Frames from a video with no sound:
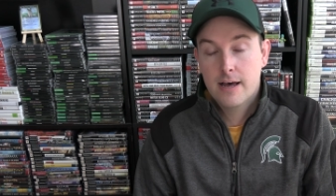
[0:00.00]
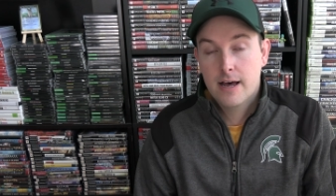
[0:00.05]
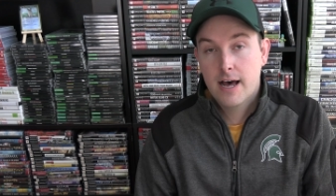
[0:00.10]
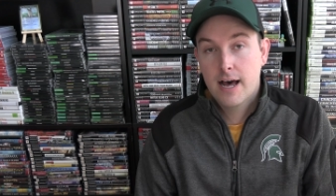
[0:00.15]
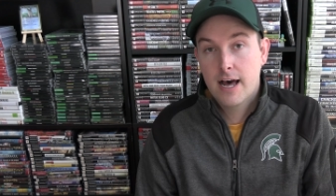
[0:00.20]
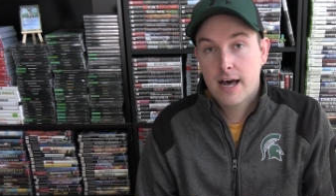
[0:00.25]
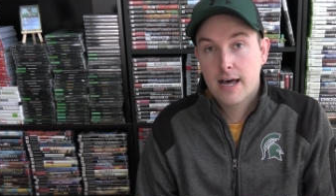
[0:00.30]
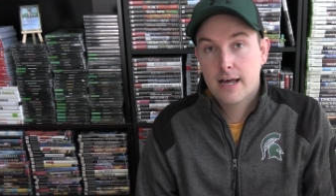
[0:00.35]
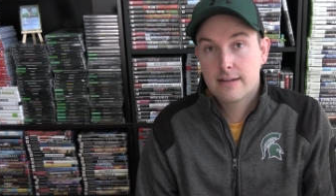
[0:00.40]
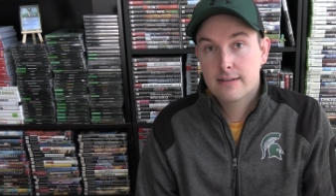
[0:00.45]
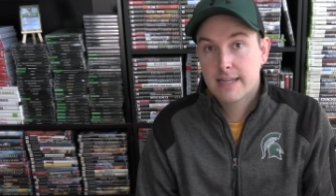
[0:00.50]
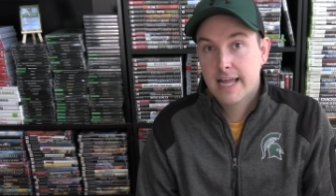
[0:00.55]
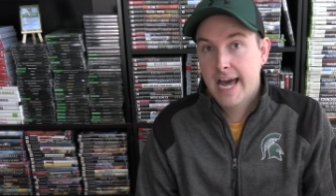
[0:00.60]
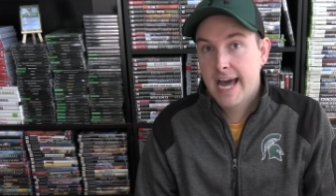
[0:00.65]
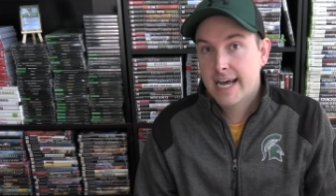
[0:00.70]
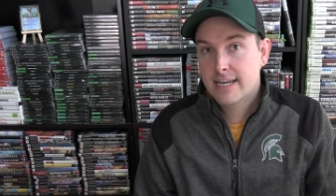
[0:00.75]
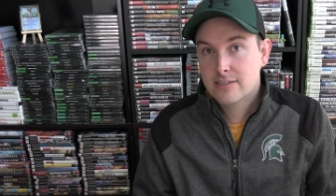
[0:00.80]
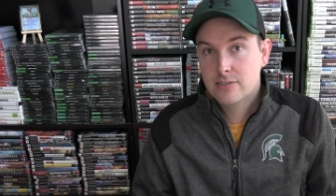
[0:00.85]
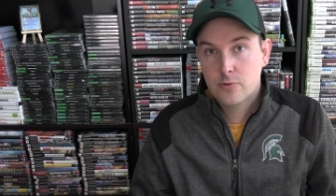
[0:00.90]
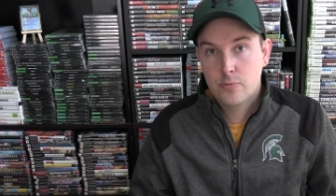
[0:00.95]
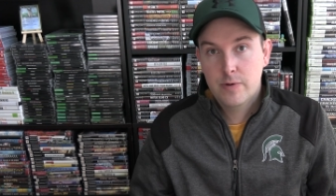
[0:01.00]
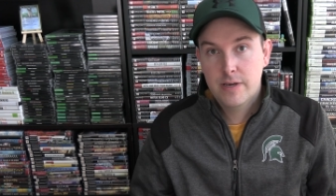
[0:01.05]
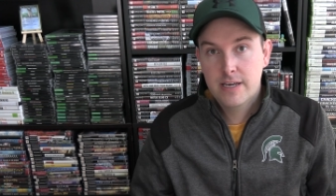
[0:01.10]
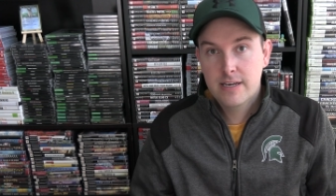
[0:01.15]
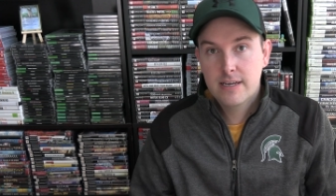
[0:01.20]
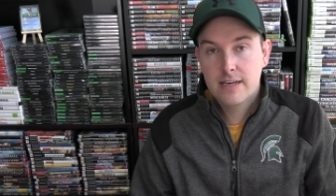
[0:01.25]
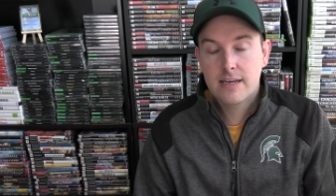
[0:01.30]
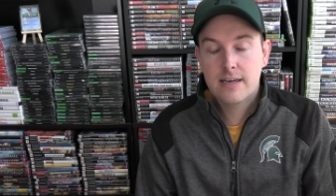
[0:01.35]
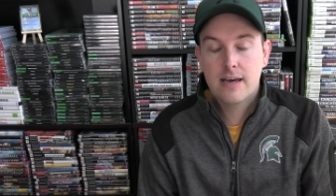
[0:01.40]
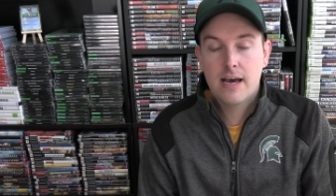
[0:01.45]
Last
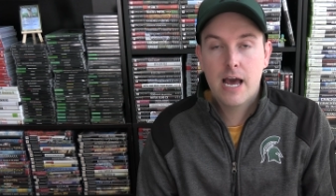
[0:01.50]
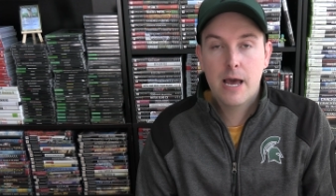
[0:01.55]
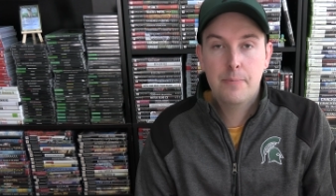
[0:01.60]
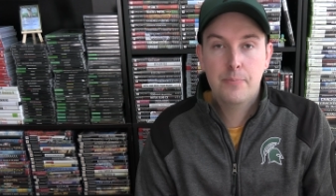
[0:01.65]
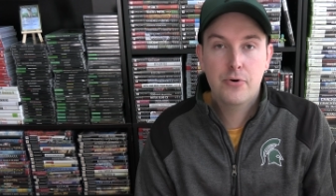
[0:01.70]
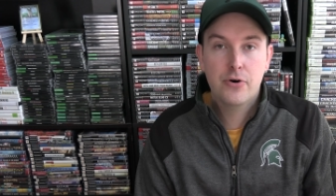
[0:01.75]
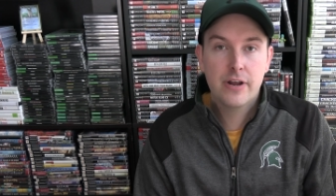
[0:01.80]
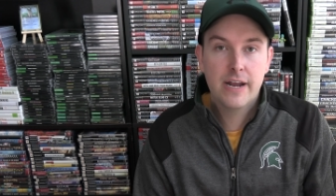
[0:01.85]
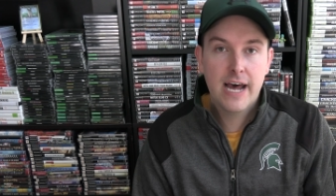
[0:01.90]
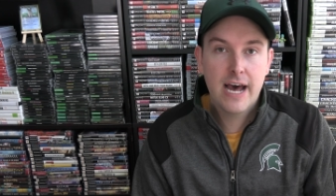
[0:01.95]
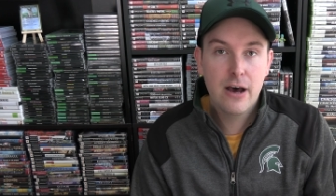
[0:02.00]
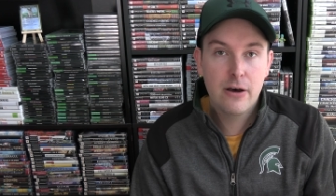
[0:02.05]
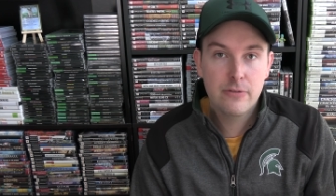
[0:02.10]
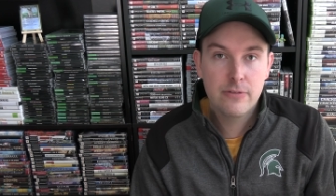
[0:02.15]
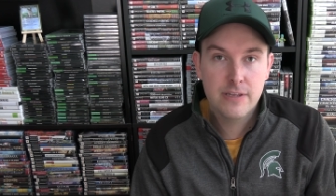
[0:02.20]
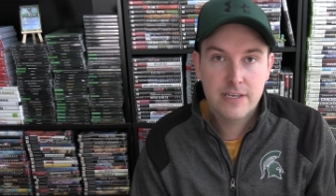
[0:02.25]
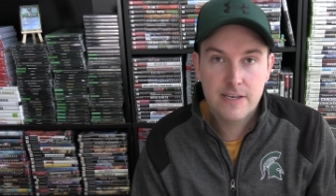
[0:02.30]
week, I put out